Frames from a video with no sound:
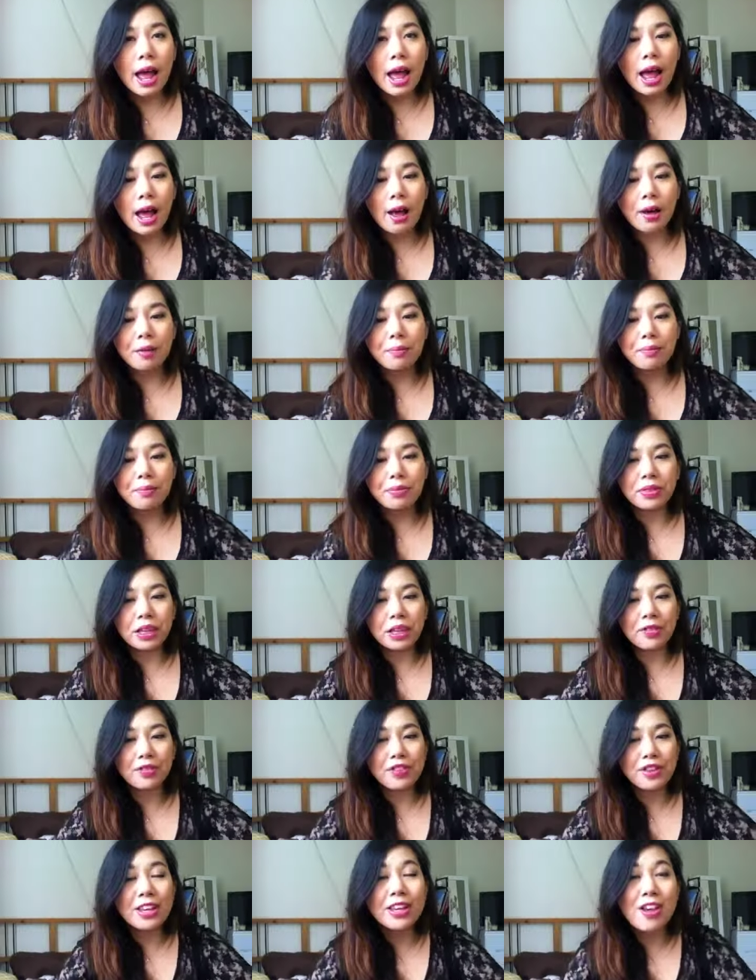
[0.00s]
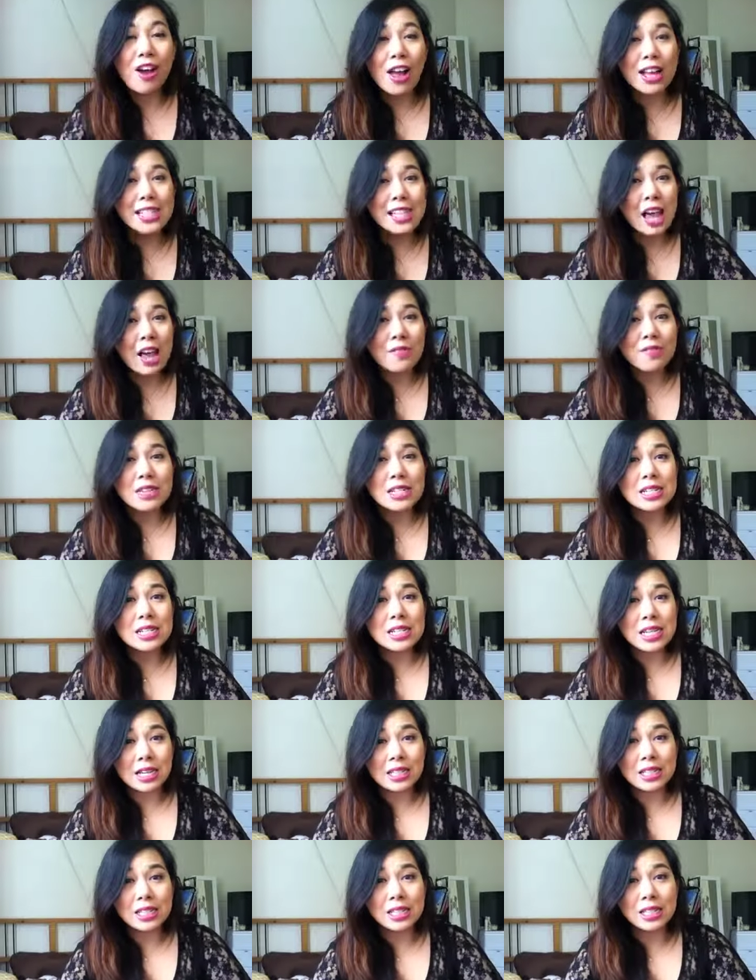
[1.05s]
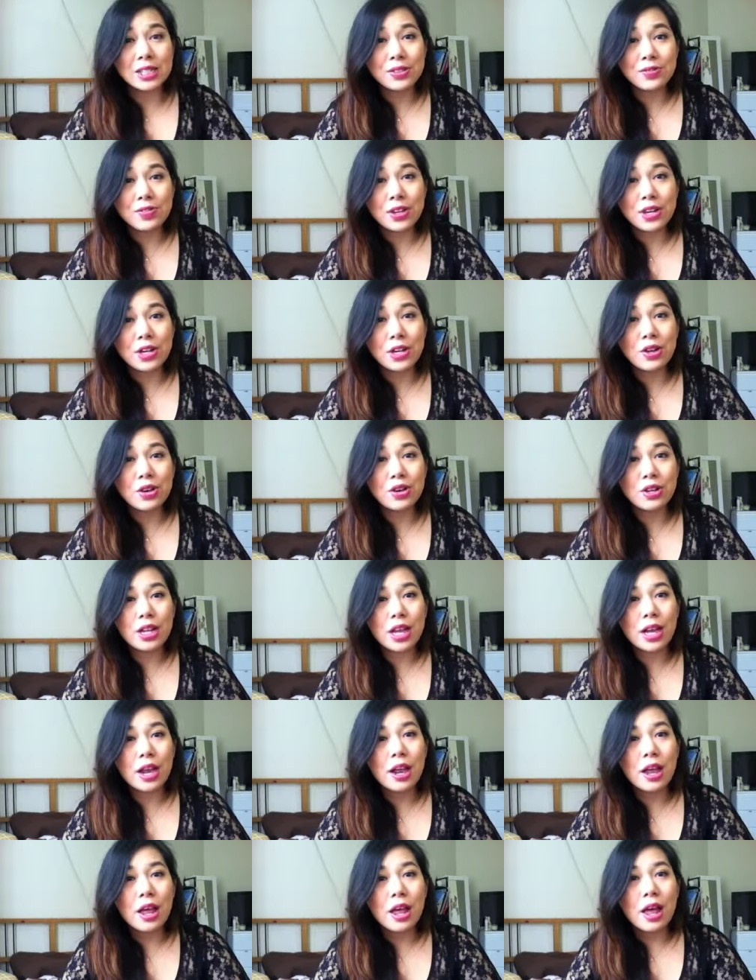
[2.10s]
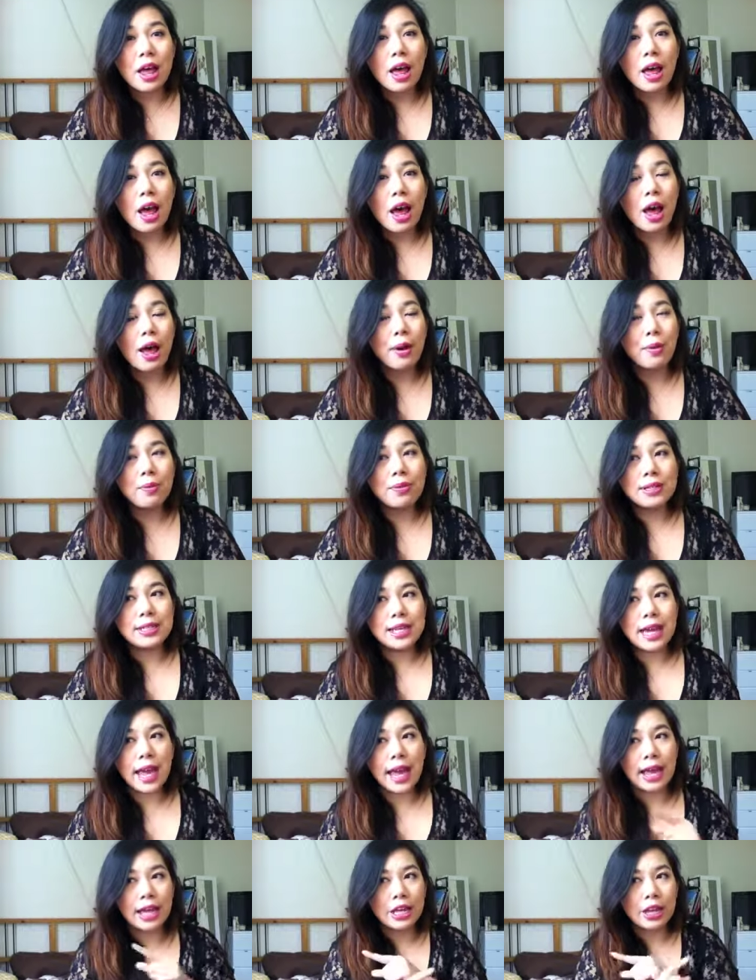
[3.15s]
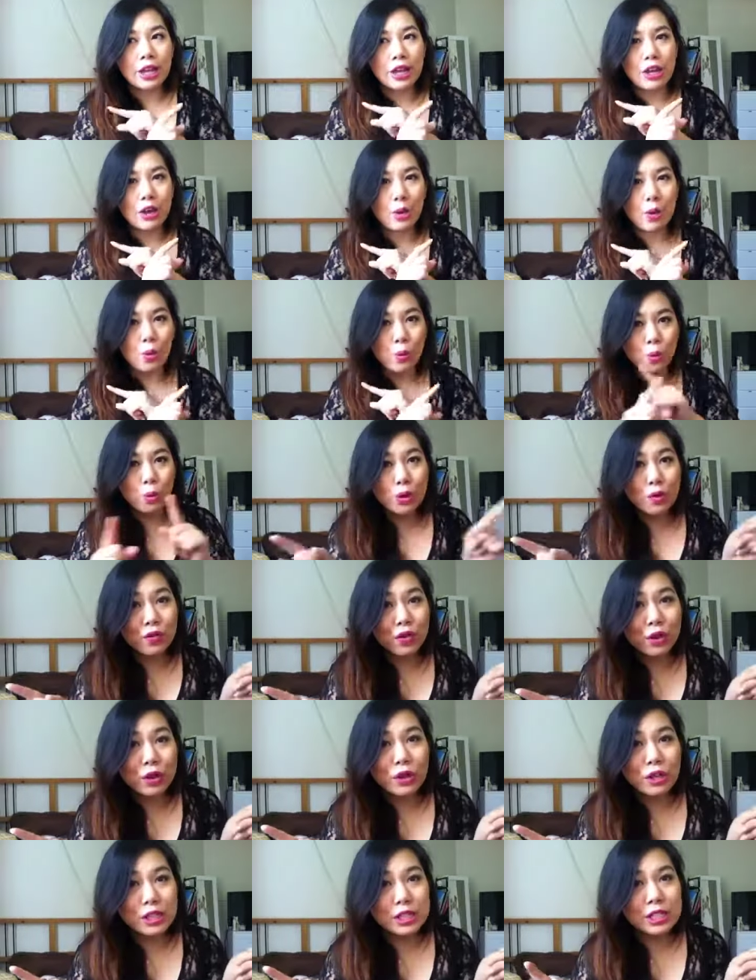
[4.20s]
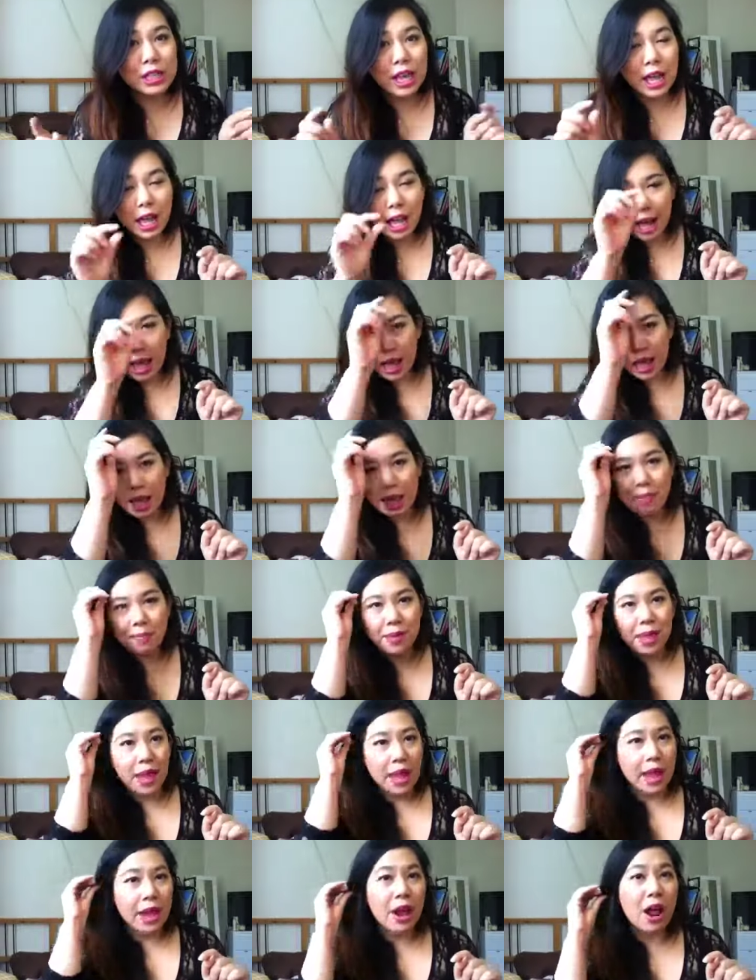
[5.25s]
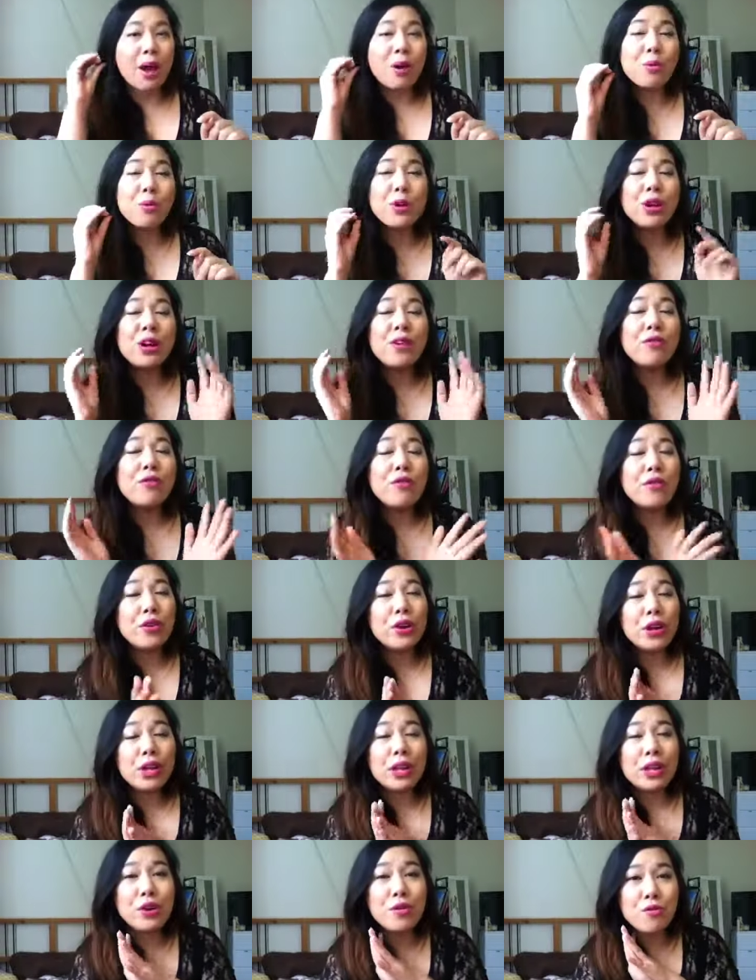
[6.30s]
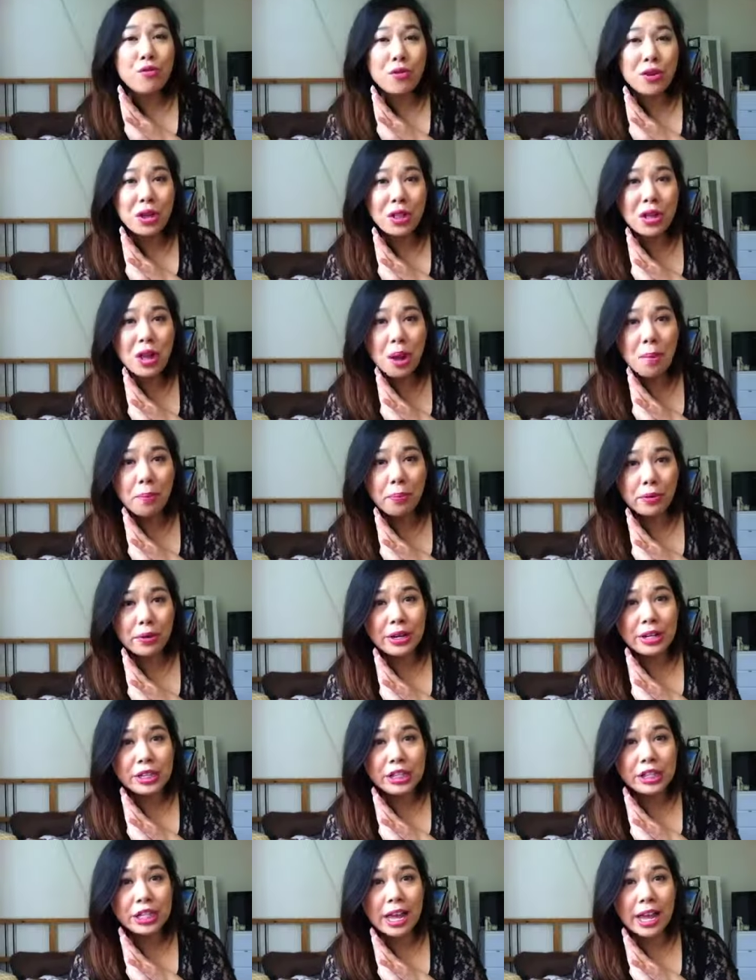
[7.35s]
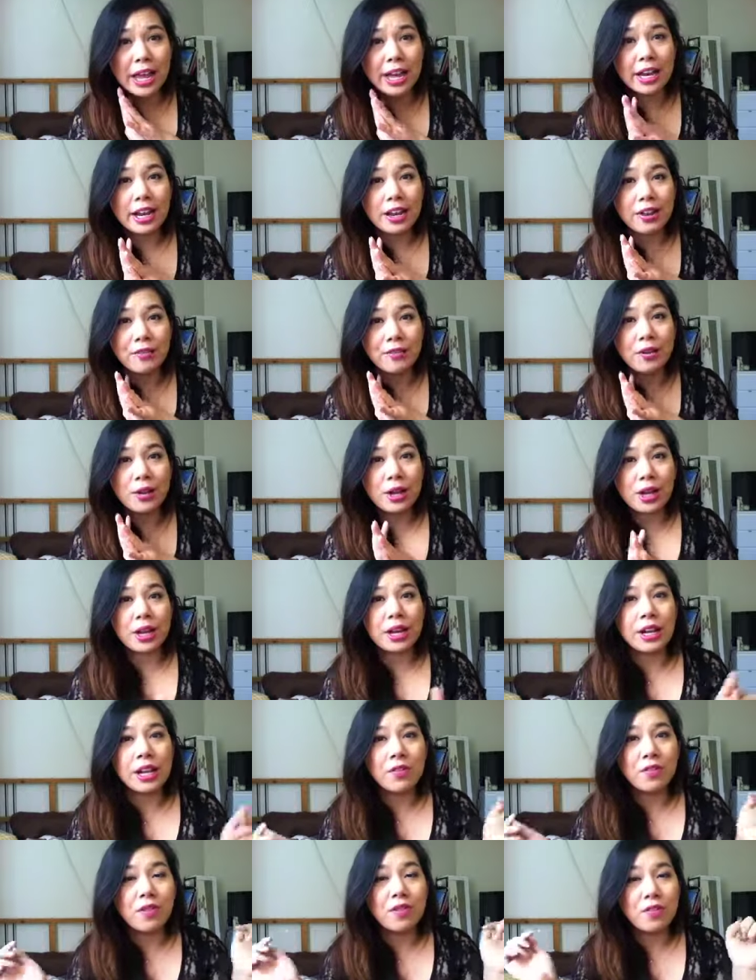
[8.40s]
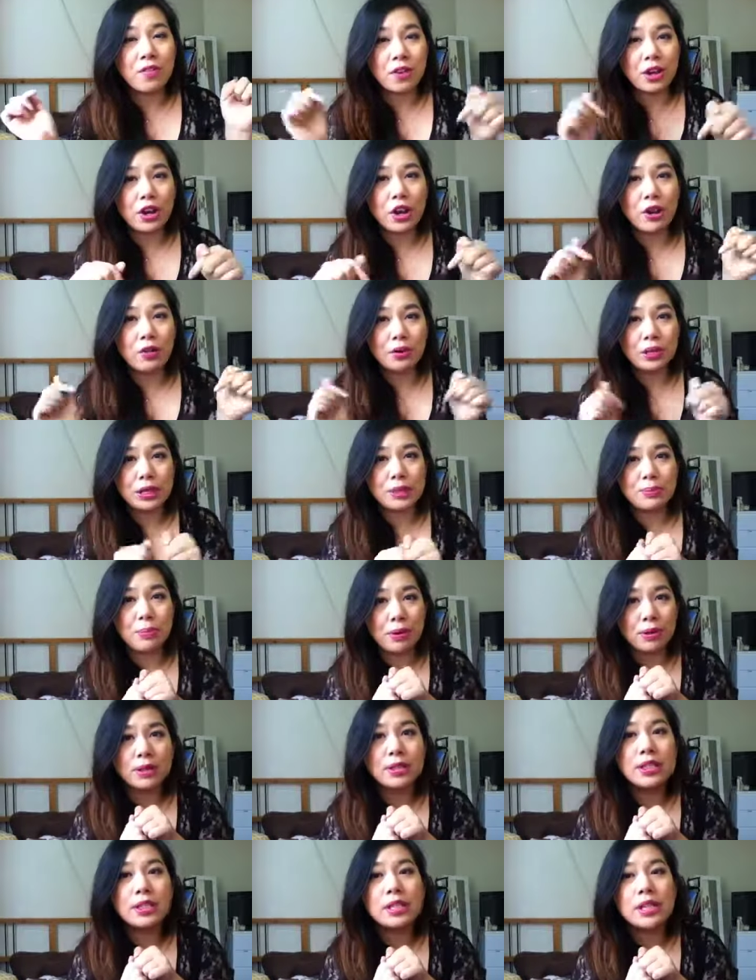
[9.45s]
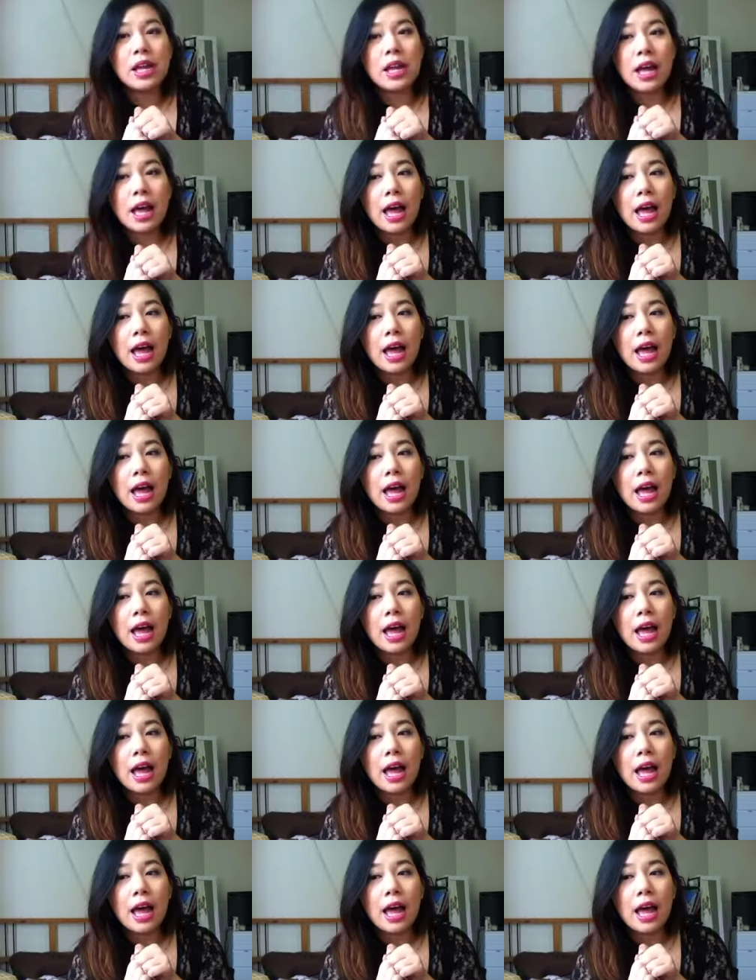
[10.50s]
Um, if you guys haven't done this video yet, I would take all of yous um, and I would really, really appreciate if you can leave a video response